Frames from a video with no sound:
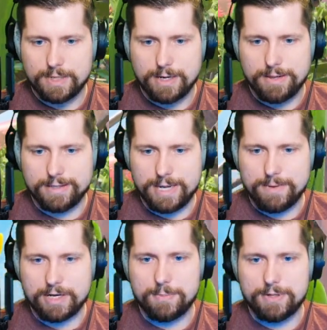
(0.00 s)
And then give
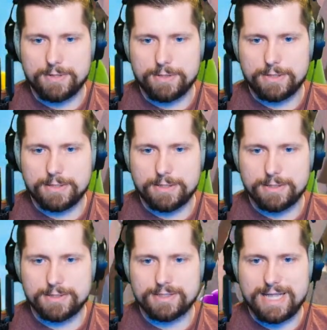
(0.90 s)
him a couple
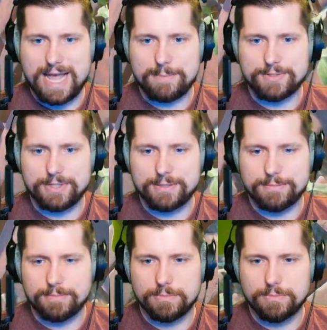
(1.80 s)
slaps.
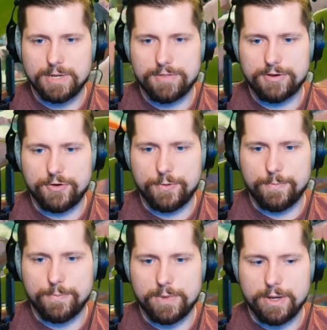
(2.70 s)
Nothing too
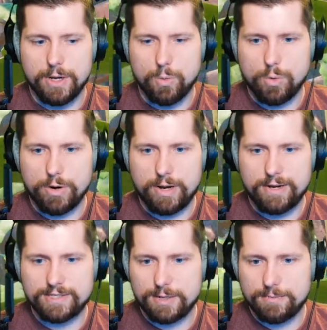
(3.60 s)

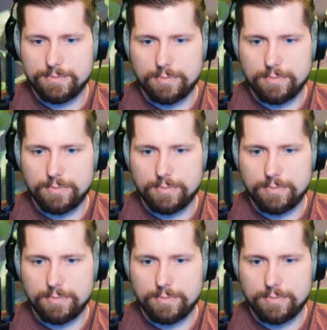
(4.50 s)
worrisome.